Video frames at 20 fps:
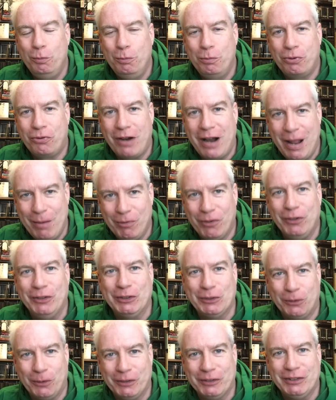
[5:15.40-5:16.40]
primary
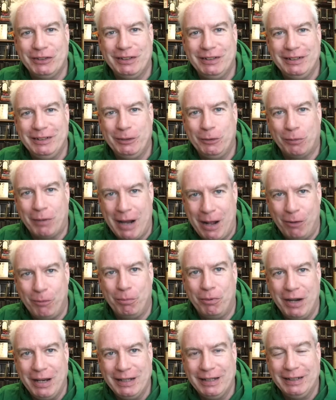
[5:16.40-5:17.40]
source
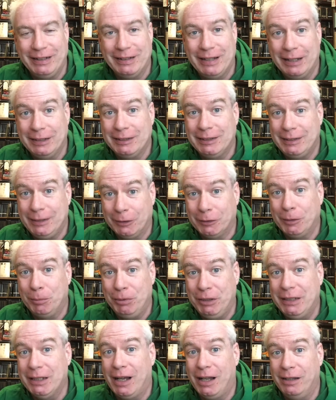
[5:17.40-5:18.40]
groundbreaking that's still to
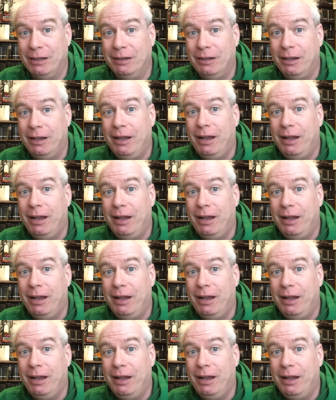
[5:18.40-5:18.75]
be done.